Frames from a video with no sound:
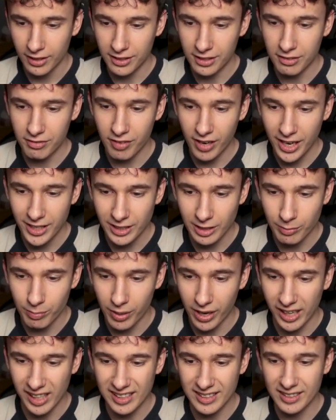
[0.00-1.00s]
divided
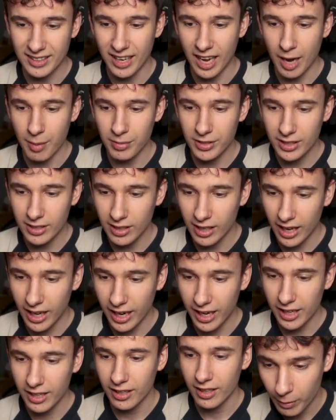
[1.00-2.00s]
by time
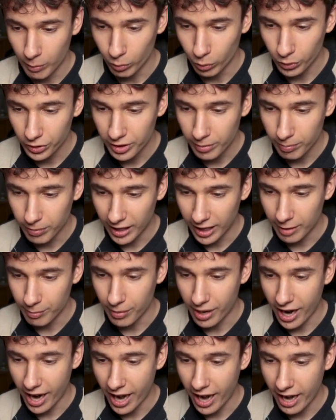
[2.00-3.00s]
delay, multiplied
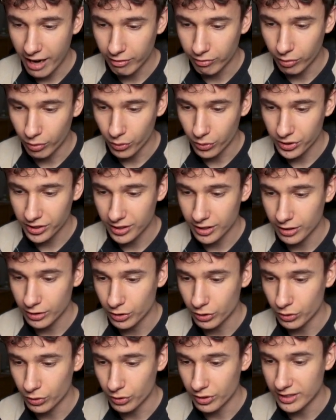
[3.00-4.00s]
by effort
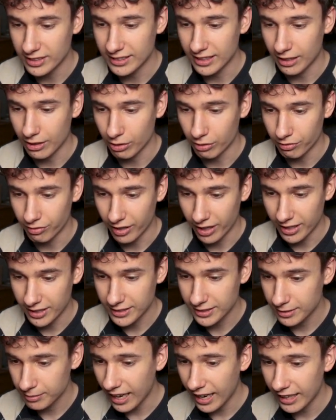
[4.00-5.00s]
to
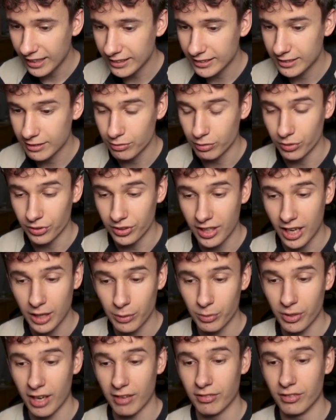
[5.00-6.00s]
sacrifice. And from that
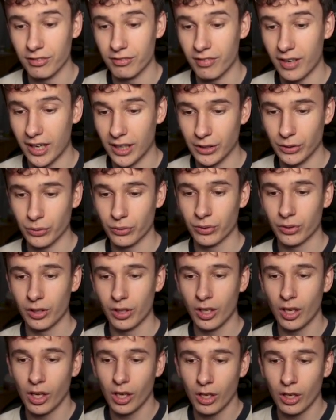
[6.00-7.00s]
we have the value.
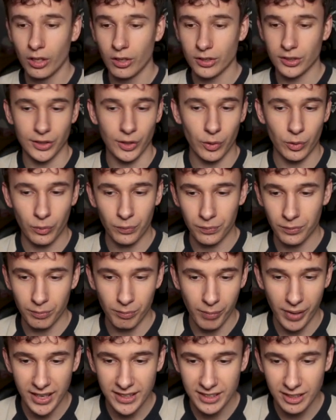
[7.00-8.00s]
So
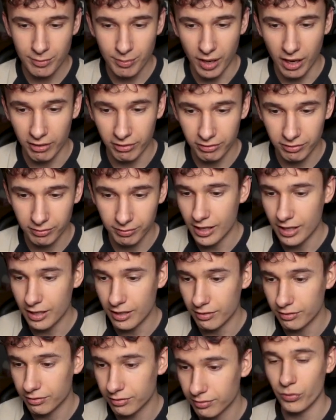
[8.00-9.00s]
basic math:
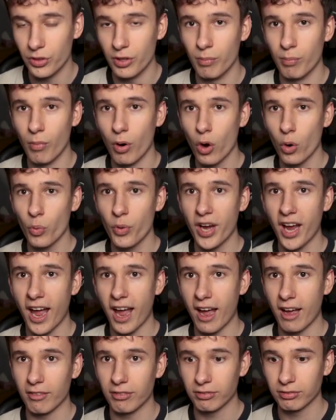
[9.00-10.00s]
if the more we
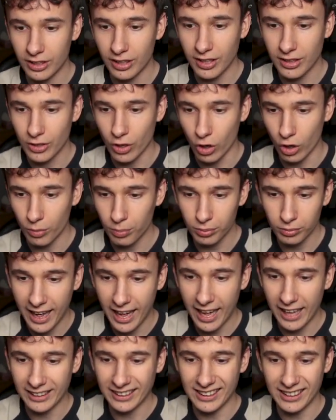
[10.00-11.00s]
have in the top
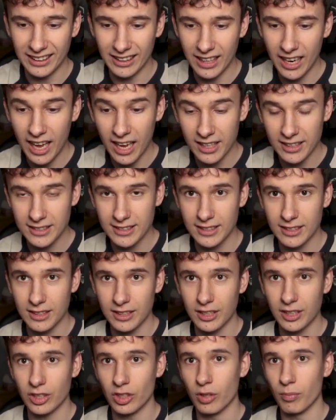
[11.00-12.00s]
and the less
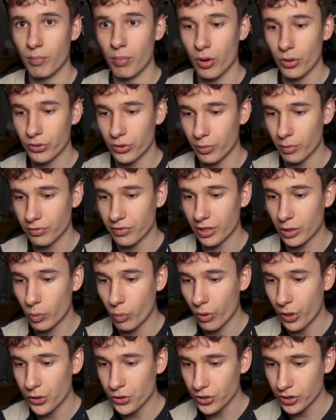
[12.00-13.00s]
in the bottom of the
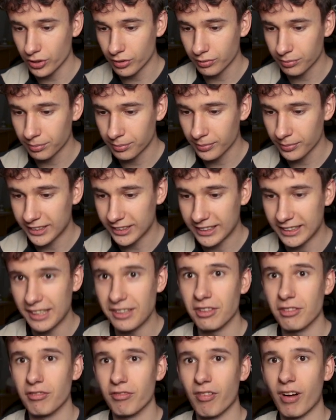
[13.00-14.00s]
equation,
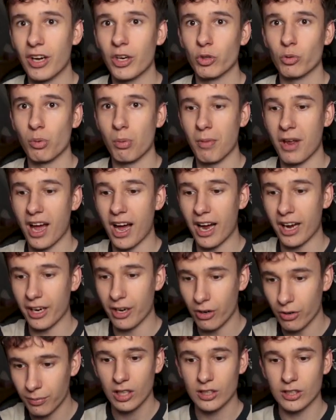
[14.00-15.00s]
then the value will be
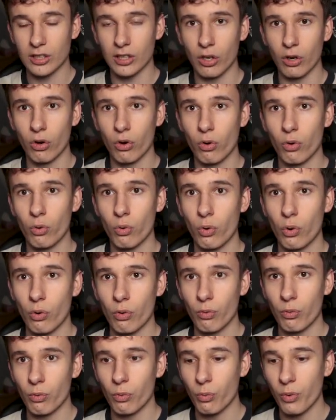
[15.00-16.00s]
higher. So
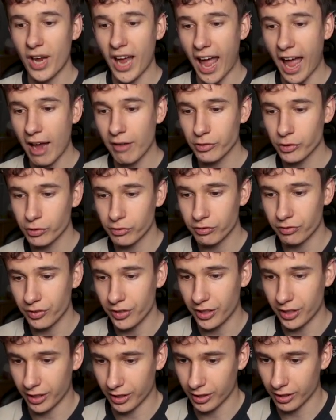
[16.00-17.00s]
we have to
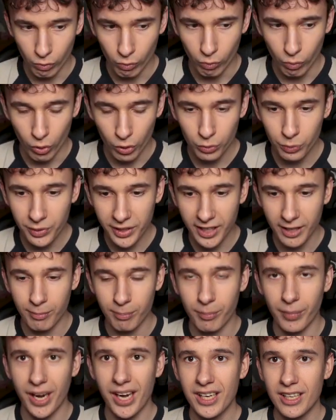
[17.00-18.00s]
think what we
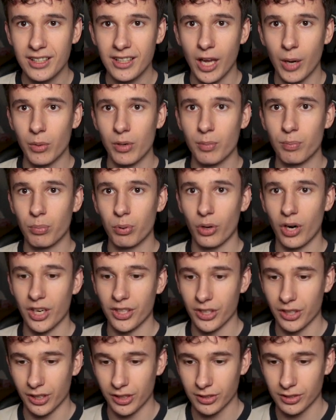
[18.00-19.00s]
can make in our
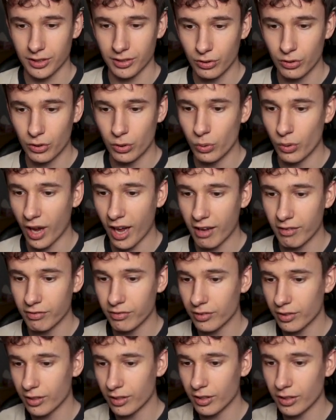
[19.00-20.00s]
product to
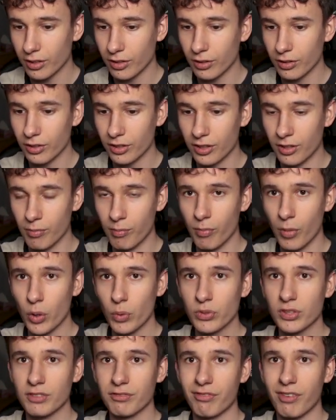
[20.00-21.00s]
have the
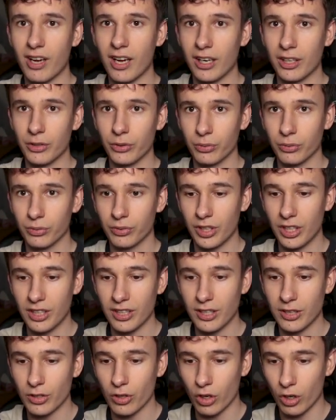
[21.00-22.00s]
most value in
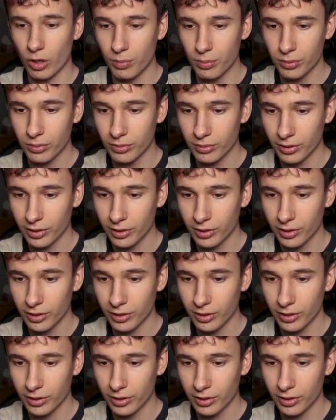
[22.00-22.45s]
the top